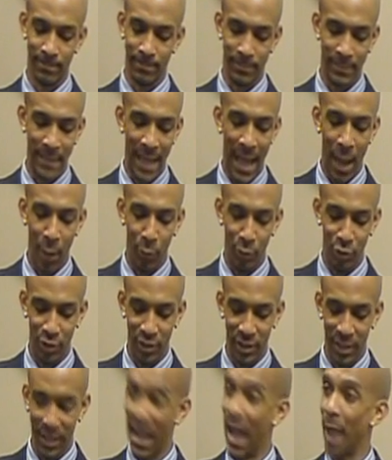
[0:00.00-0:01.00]
now what you
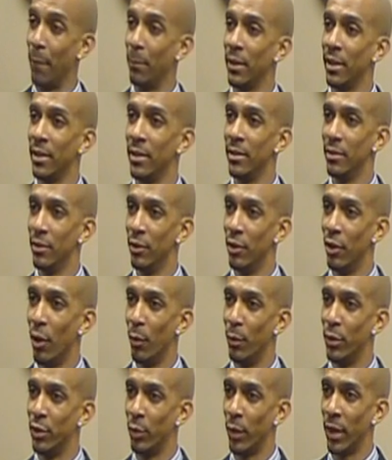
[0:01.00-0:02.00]
could have got me,
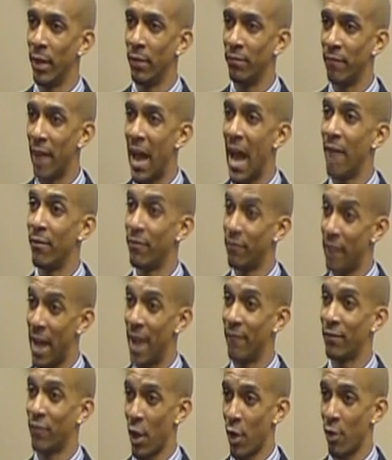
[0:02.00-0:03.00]
between 5 and
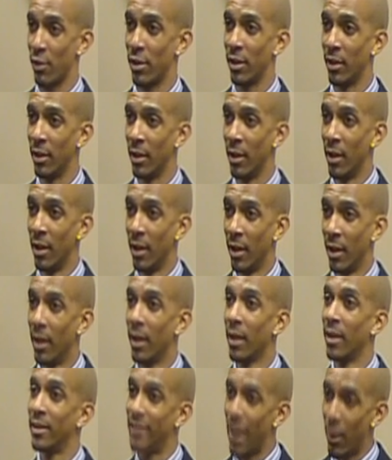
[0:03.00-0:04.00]
5:30,
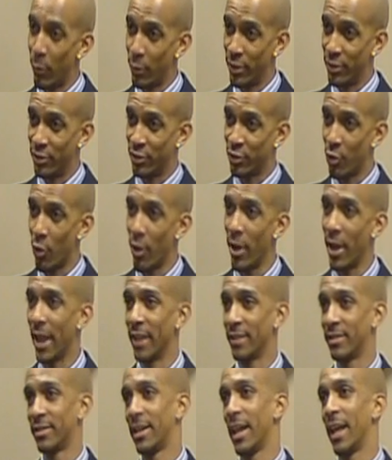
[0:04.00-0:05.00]
because I'm gonna destroy
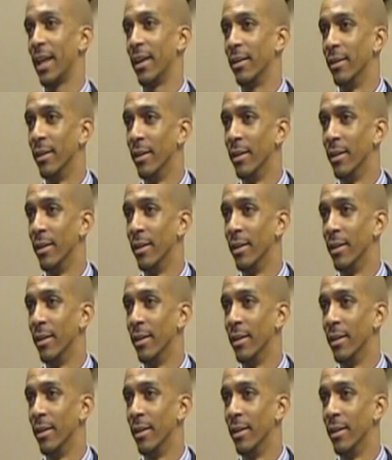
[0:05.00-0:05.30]
that steak?